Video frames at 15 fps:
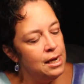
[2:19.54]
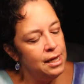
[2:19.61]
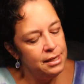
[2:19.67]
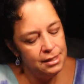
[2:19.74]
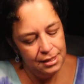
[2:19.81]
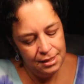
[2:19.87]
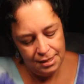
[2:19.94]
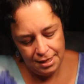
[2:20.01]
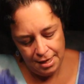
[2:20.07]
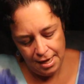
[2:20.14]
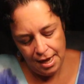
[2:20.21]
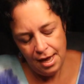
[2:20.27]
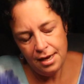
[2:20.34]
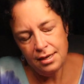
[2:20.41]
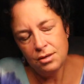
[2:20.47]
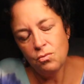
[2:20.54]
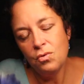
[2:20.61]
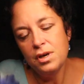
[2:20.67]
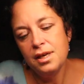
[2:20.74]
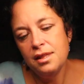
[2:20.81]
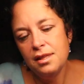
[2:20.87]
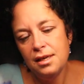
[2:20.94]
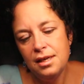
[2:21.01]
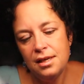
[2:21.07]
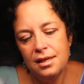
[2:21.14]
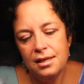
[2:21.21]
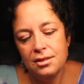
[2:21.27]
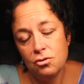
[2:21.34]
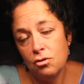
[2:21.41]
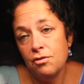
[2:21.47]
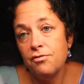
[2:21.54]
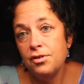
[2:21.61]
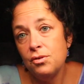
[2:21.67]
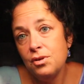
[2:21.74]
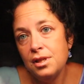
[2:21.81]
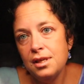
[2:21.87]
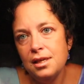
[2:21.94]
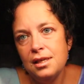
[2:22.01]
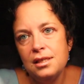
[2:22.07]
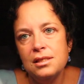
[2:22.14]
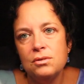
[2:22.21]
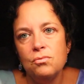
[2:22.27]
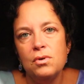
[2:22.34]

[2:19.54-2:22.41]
Let's get one of these or a few of these.